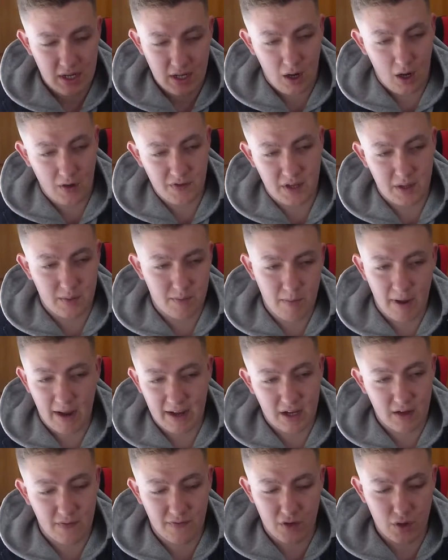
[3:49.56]
I did
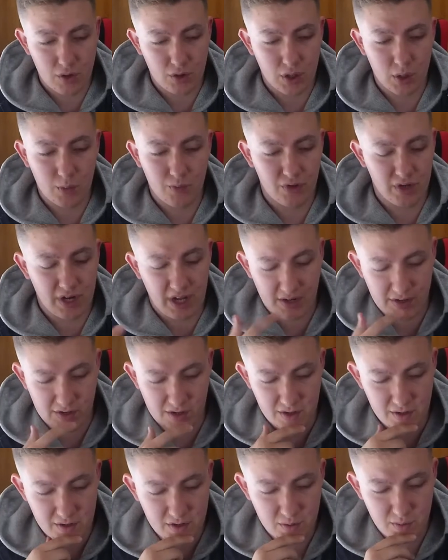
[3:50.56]
make a few good
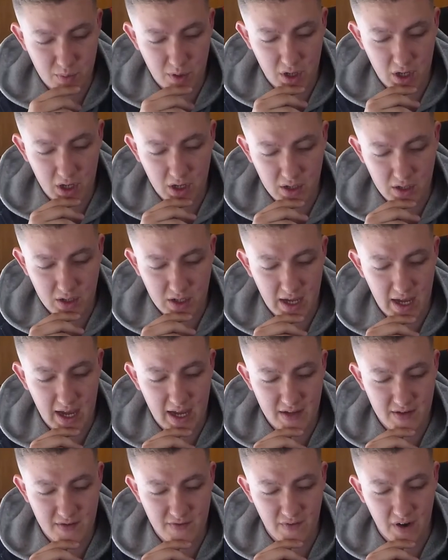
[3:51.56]
predictions, but yeah,
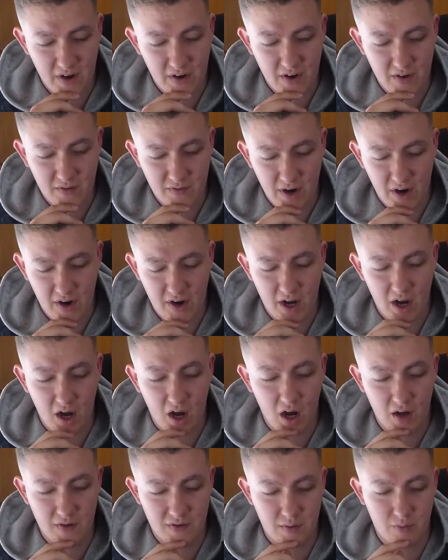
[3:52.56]
it's very, very
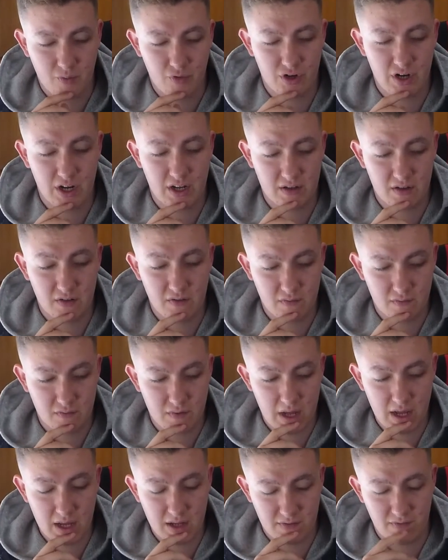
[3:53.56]
hard to predict.
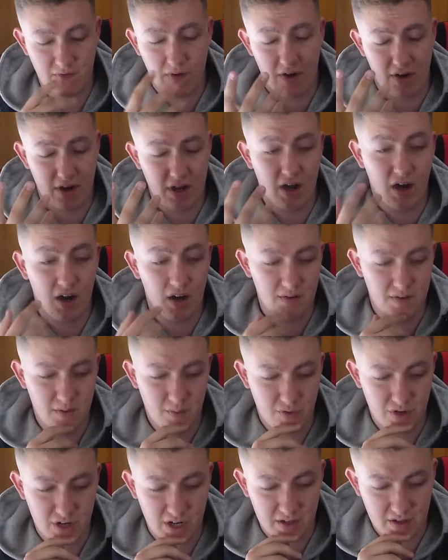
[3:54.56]
The, it is very hard to
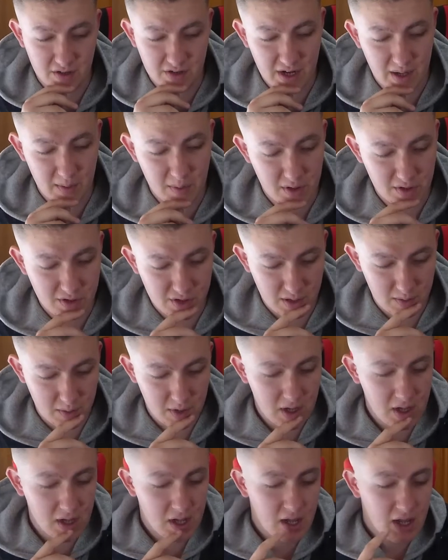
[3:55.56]
predict the championship.
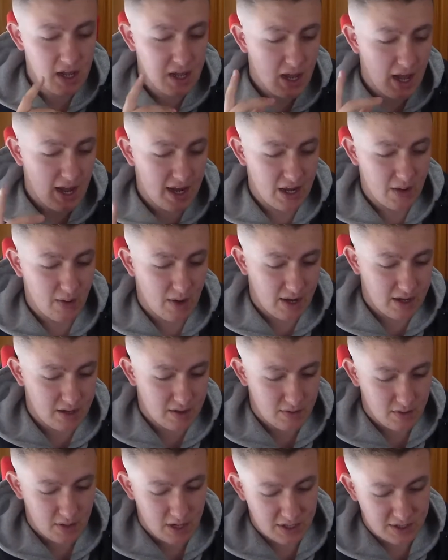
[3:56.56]
Anyway,
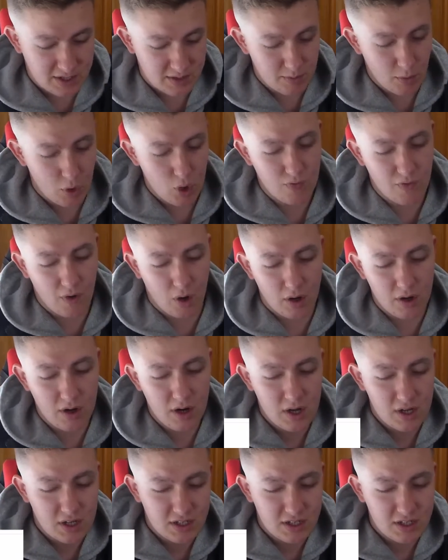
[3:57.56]
let's move on.